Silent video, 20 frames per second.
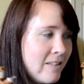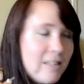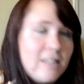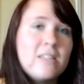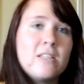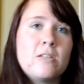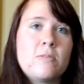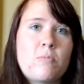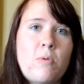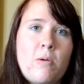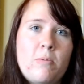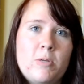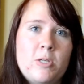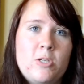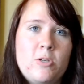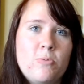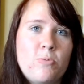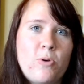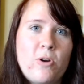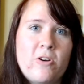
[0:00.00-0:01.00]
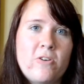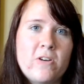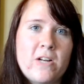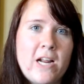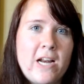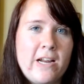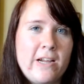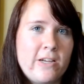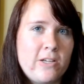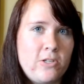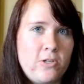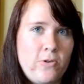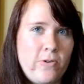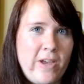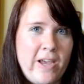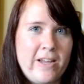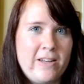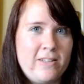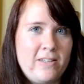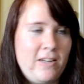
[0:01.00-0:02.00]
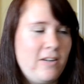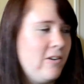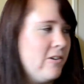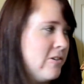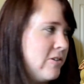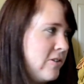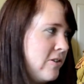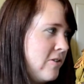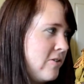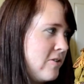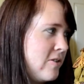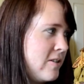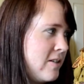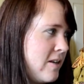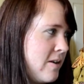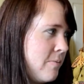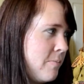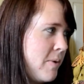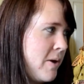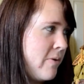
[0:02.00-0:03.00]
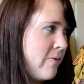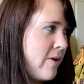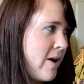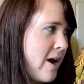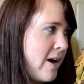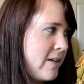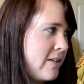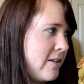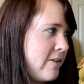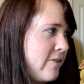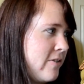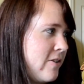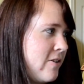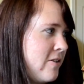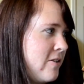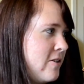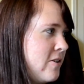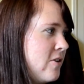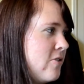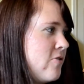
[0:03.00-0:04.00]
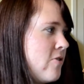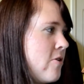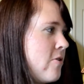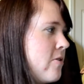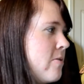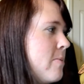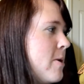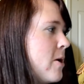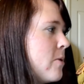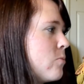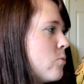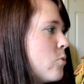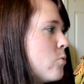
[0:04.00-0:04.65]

This is probably super entertaining because you can't see her, so you're just seeing me reacting with her. Totoro, come here.